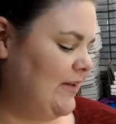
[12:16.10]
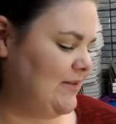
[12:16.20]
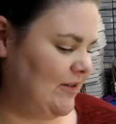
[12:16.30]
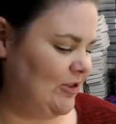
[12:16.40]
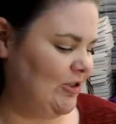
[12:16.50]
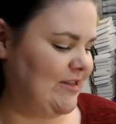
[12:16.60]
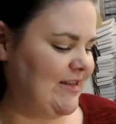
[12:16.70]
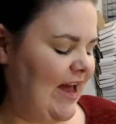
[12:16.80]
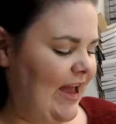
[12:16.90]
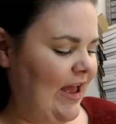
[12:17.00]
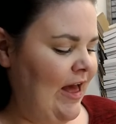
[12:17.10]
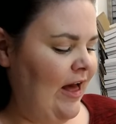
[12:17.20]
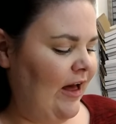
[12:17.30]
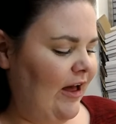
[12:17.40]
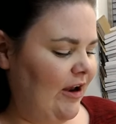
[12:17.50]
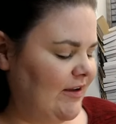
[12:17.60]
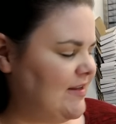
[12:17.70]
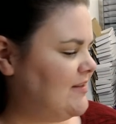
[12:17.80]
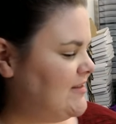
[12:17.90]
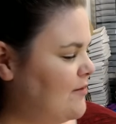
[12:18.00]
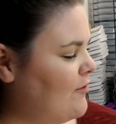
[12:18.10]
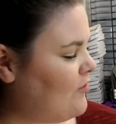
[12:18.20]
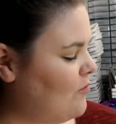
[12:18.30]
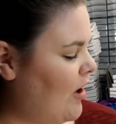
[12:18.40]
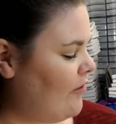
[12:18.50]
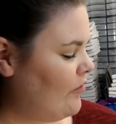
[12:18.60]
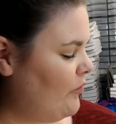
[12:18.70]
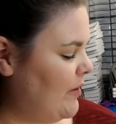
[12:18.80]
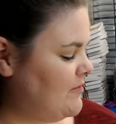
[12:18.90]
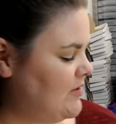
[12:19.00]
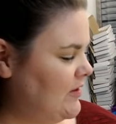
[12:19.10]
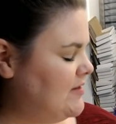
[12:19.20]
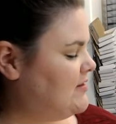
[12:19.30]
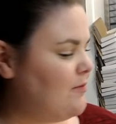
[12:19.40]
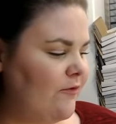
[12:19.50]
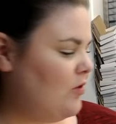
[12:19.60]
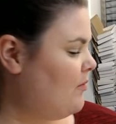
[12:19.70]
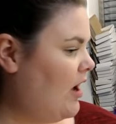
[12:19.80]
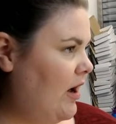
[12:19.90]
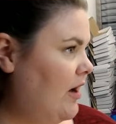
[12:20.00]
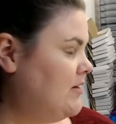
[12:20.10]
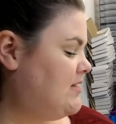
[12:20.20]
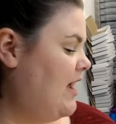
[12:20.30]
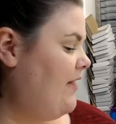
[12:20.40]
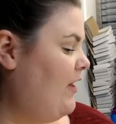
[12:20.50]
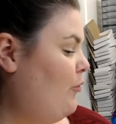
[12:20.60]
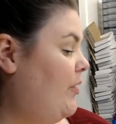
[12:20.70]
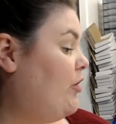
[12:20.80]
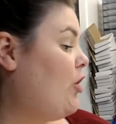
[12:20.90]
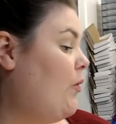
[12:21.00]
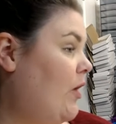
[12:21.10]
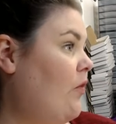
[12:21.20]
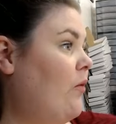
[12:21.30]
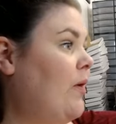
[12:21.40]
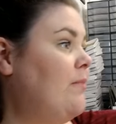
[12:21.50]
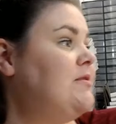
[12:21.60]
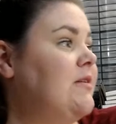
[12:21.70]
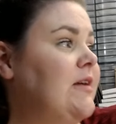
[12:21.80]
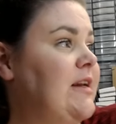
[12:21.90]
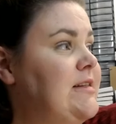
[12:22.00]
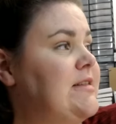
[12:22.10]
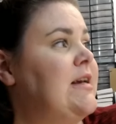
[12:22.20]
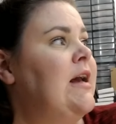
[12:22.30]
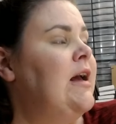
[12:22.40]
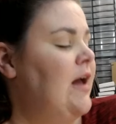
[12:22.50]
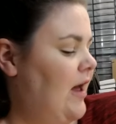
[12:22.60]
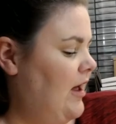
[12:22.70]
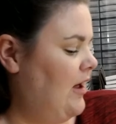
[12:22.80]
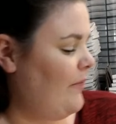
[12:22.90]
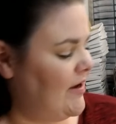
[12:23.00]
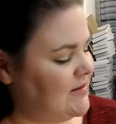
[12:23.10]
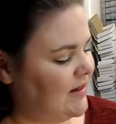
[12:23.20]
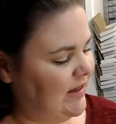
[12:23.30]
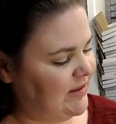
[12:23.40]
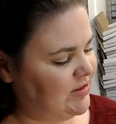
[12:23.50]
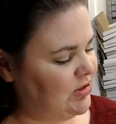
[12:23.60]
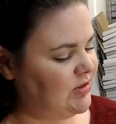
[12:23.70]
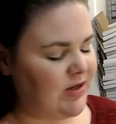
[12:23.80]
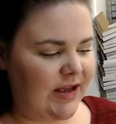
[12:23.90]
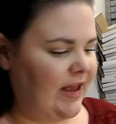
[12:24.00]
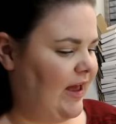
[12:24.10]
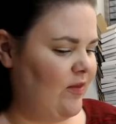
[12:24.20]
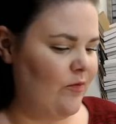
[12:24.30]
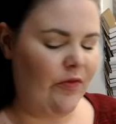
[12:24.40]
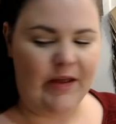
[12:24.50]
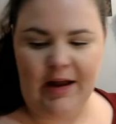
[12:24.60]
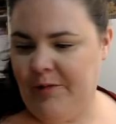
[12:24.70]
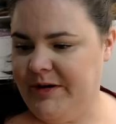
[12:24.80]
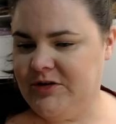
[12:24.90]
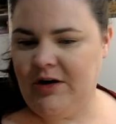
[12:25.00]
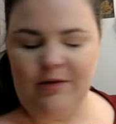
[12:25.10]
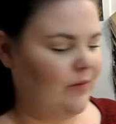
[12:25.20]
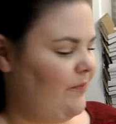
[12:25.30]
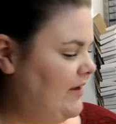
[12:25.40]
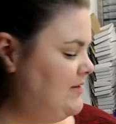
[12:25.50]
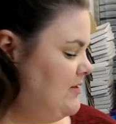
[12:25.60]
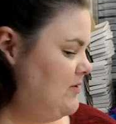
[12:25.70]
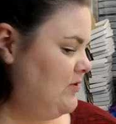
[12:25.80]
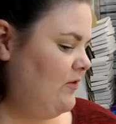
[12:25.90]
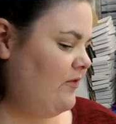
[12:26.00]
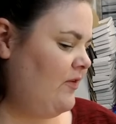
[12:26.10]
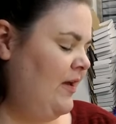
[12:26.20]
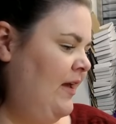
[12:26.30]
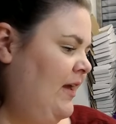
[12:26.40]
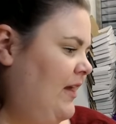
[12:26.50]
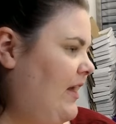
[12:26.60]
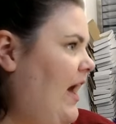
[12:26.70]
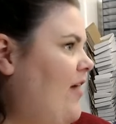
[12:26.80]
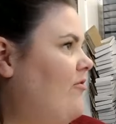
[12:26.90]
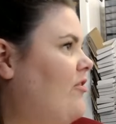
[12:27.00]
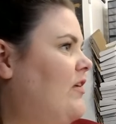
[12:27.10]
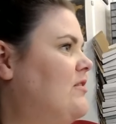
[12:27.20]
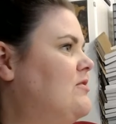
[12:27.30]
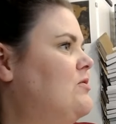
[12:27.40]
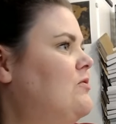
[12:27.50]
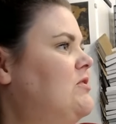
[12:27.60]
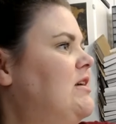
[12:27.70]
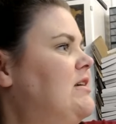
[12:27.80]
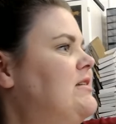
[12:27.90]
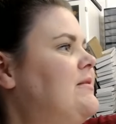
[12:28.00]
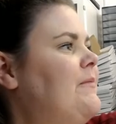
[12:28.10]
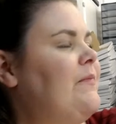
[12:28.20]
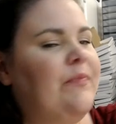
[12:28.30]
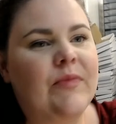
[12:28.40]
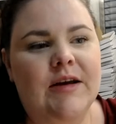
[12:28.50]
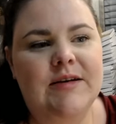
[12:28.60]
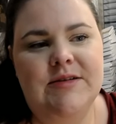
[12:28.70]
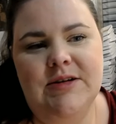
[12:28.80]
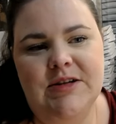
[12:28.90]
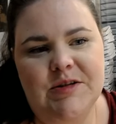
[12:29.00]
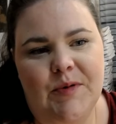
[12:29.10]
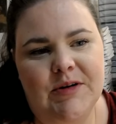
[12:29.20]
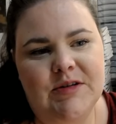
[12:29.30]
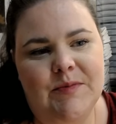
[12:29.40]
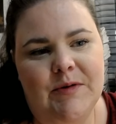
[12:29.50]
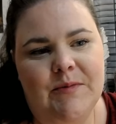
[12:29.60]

I should say. Like I said, some of them are on the website, some of them aren't, and they'll be going on the website basically as soon as I can get them on there. I'll be trying my best to sort of get everything sorted as soon as possible.